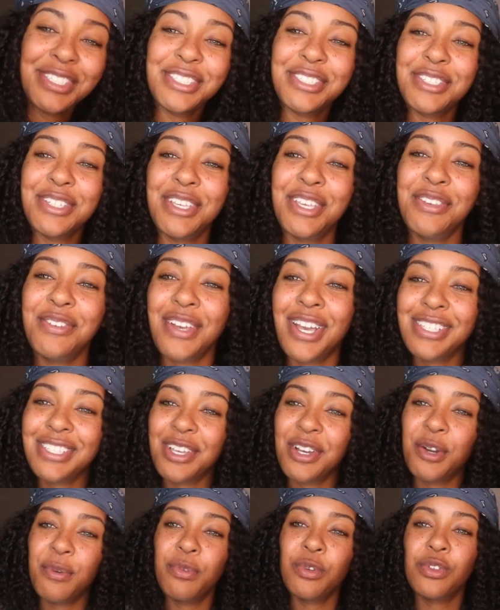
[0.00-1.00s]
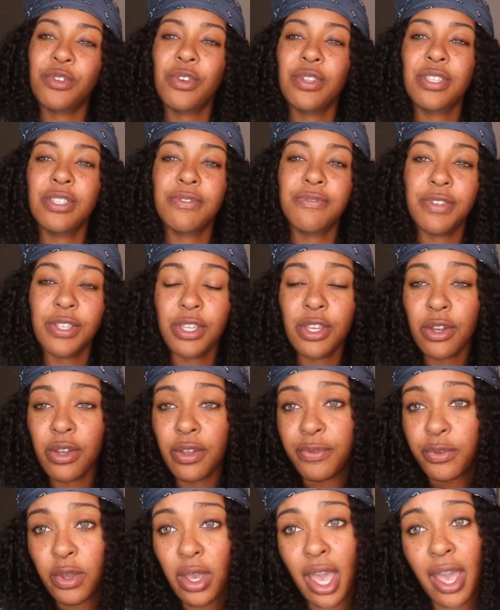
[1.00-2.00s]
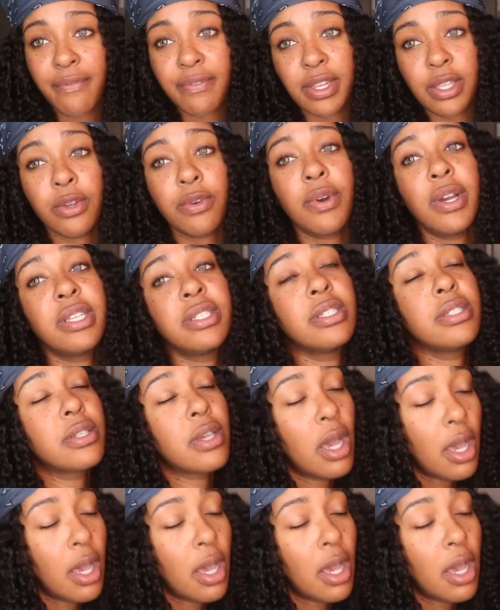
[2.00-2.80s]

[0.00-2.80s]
So yeah, you guys, I hope you enjoyed this video. If you have any questions,